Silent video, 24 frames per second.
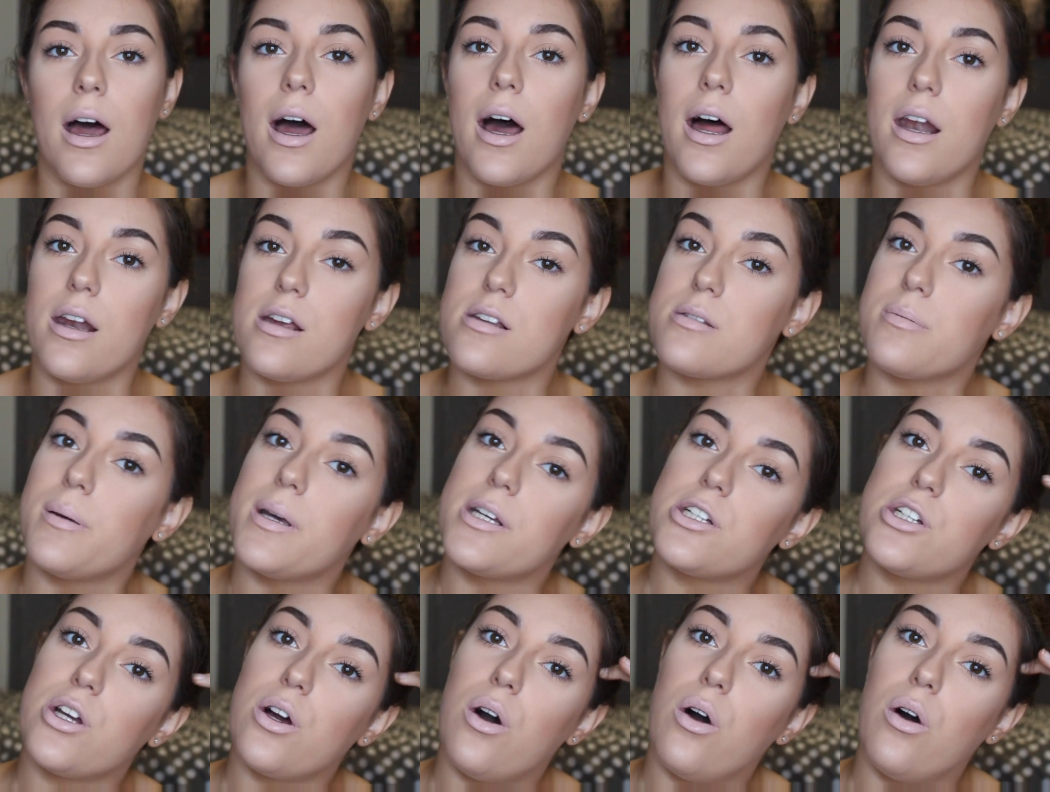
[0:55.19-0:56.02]
and
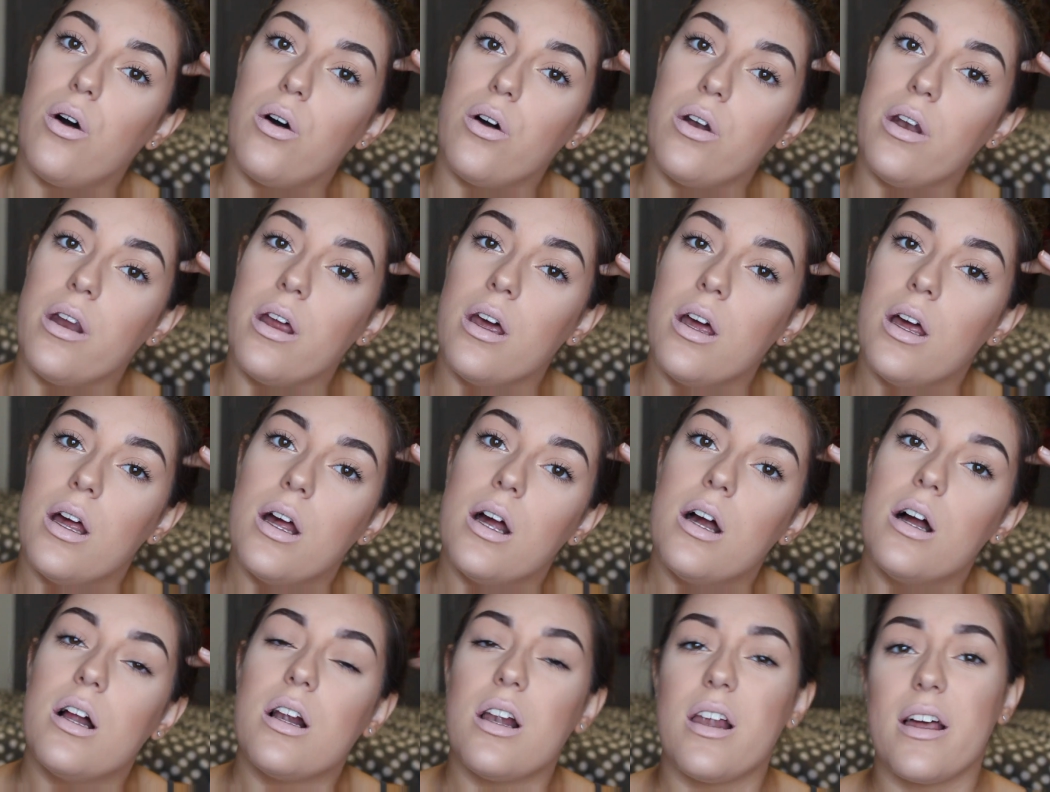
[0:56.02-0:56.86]
especially on
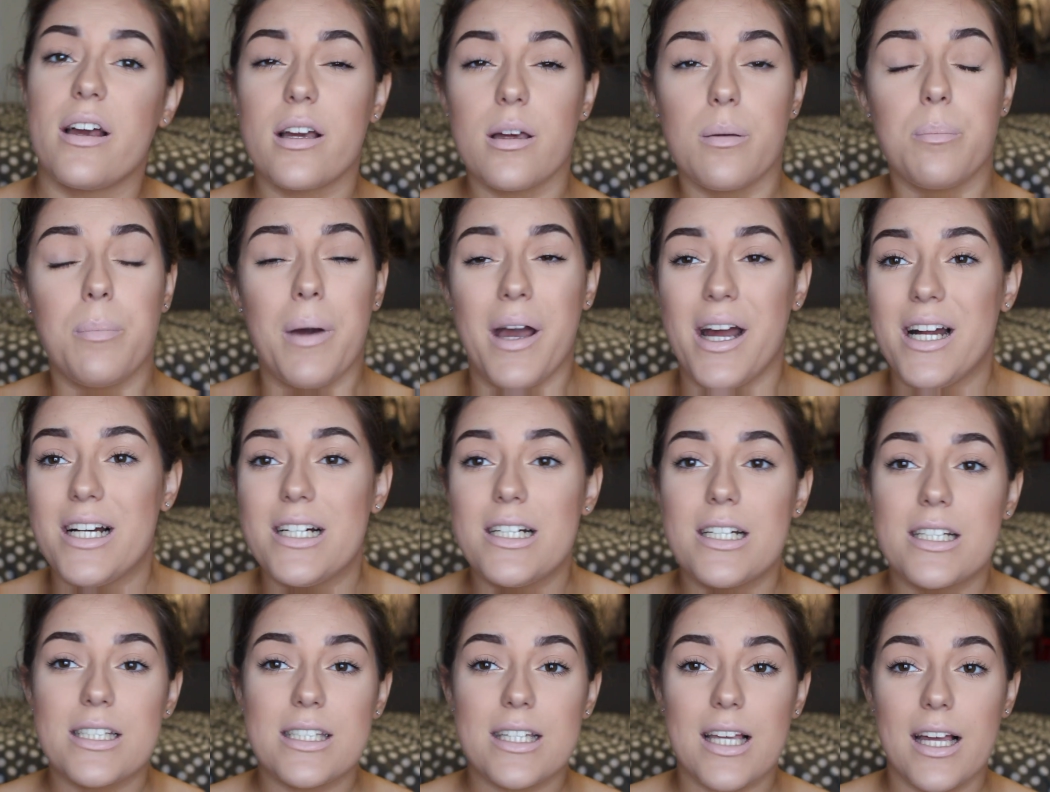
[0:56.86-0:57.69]
like
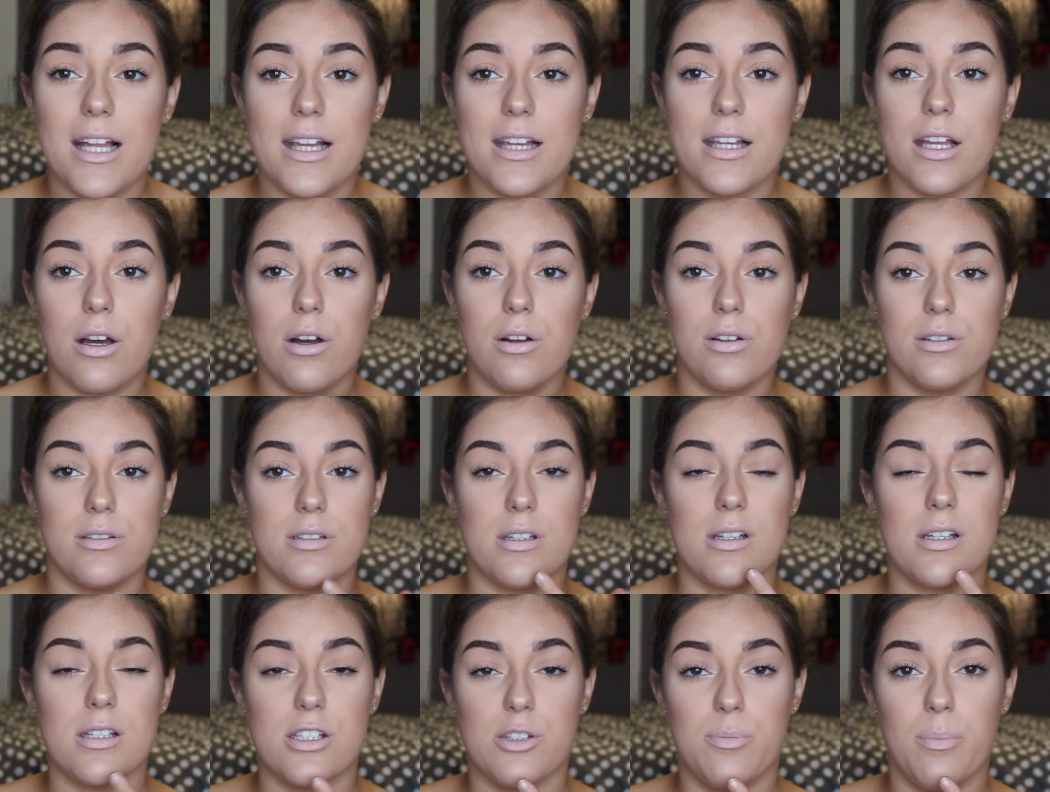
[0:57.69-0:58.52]
paler skin tones
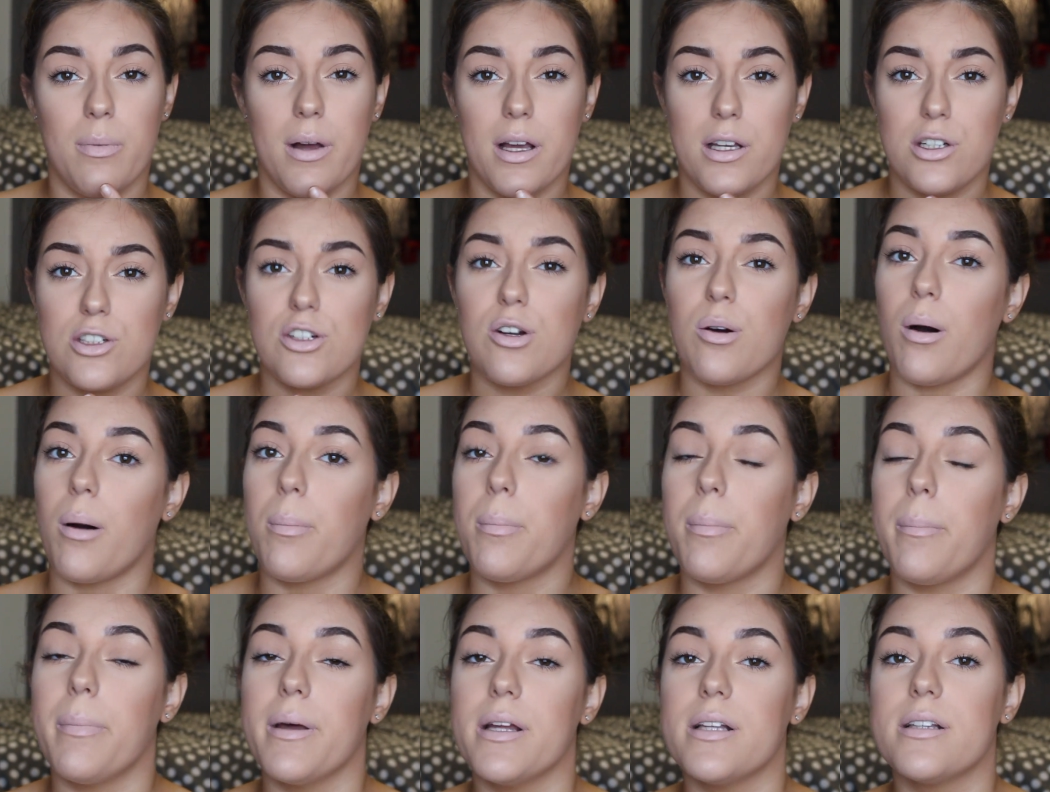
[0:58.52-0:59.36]
this might show
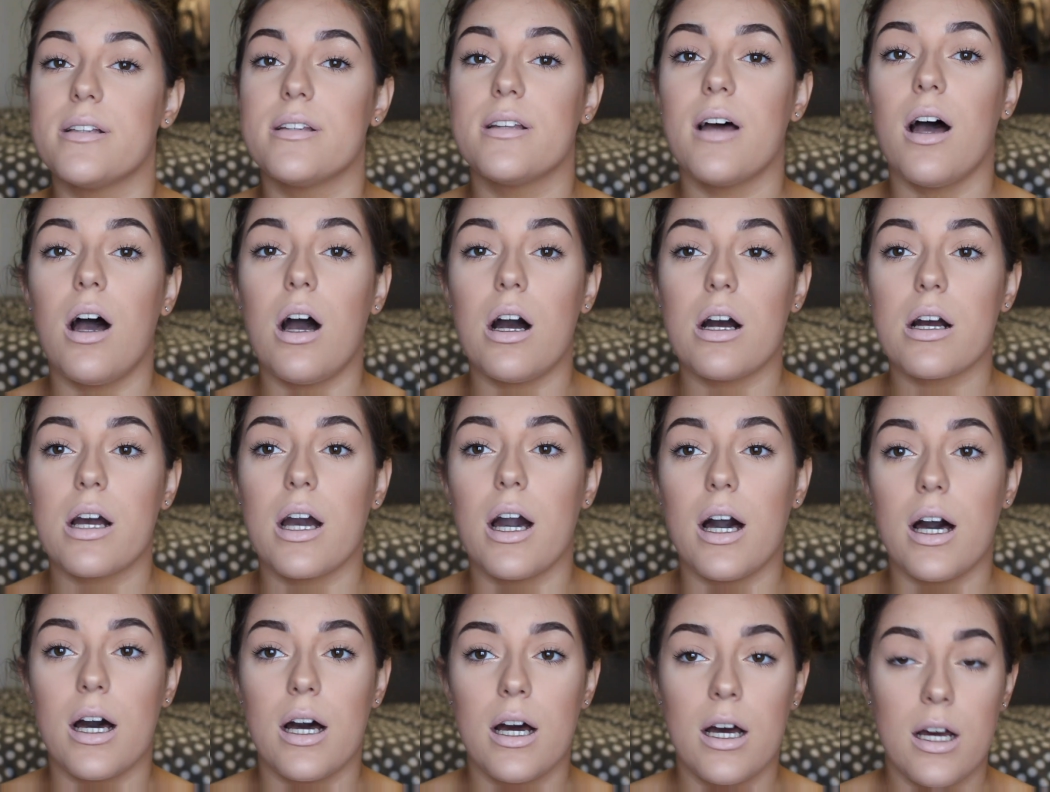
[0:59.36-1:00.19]
up a bit
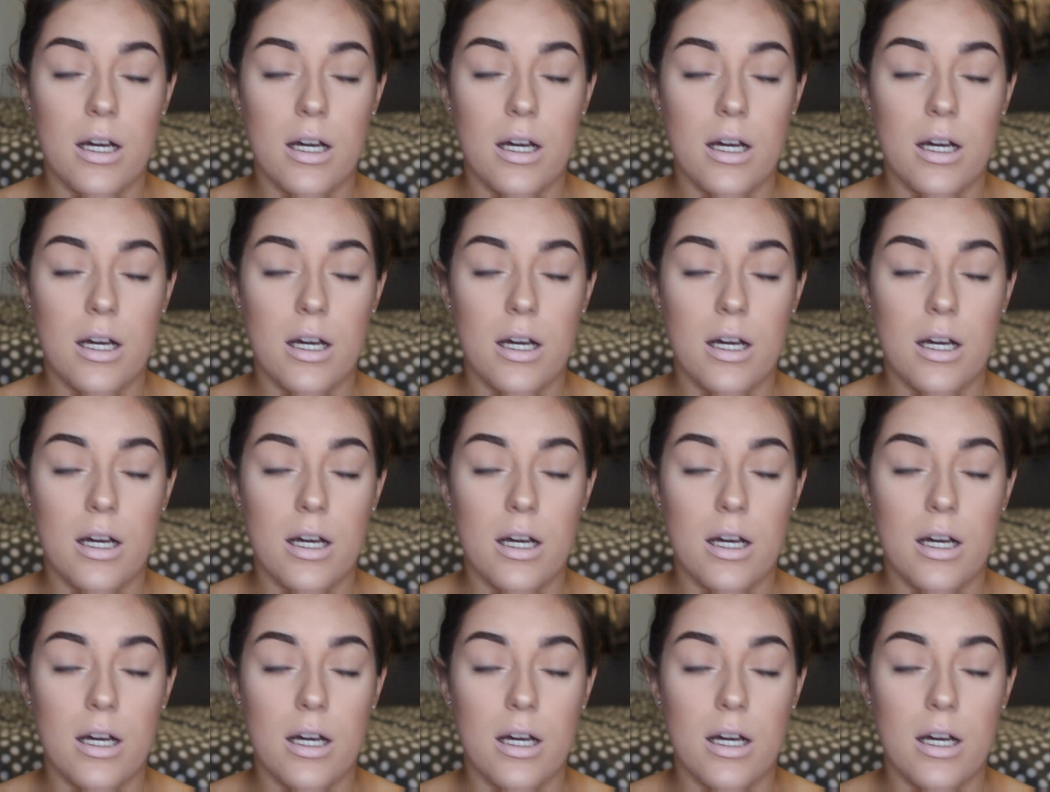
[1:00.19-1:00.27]
darker.